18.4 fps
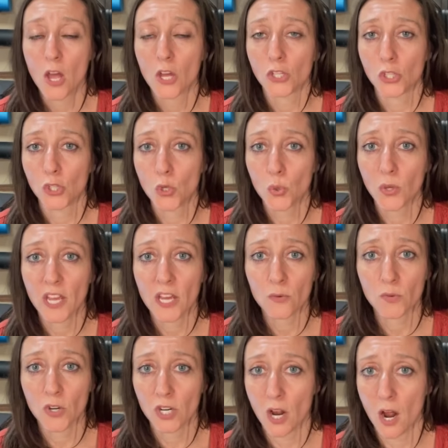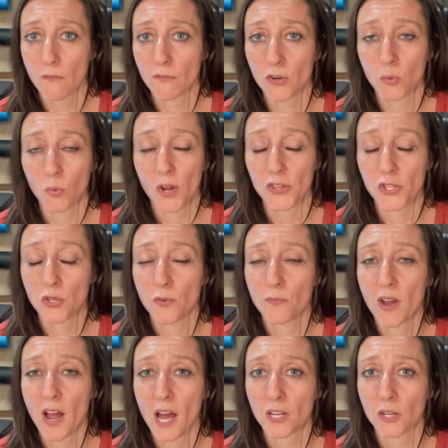You can recover whether
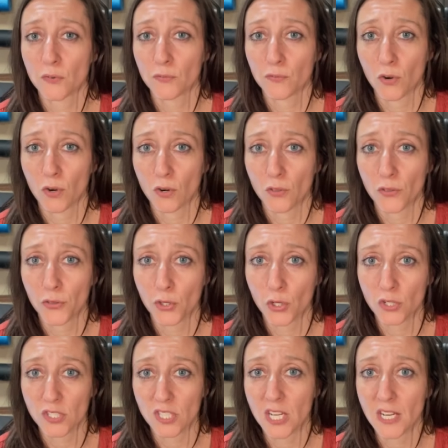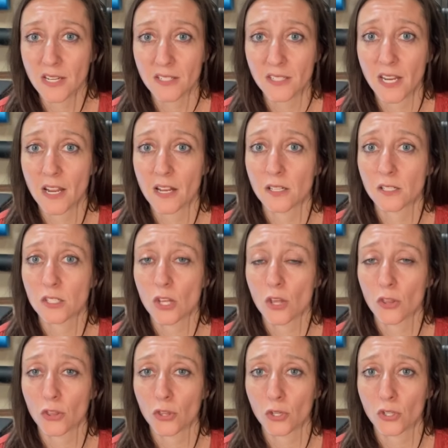you've had it for 13 days,
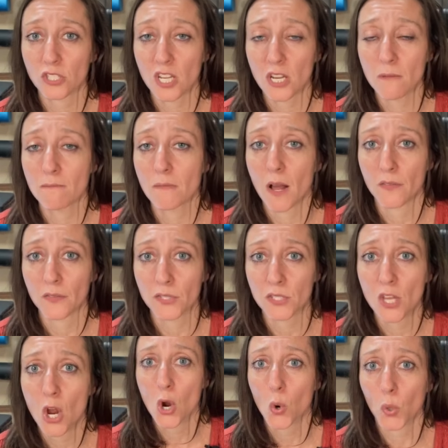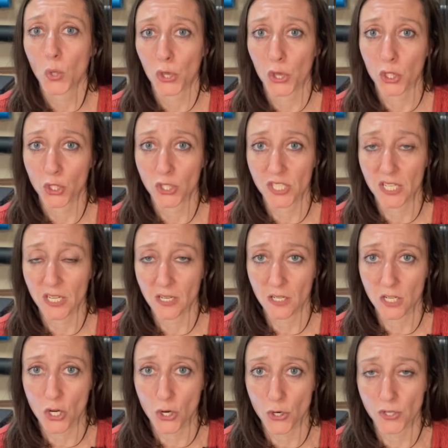13 months, or
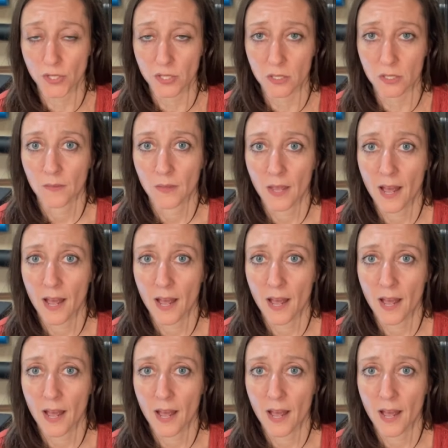13 years.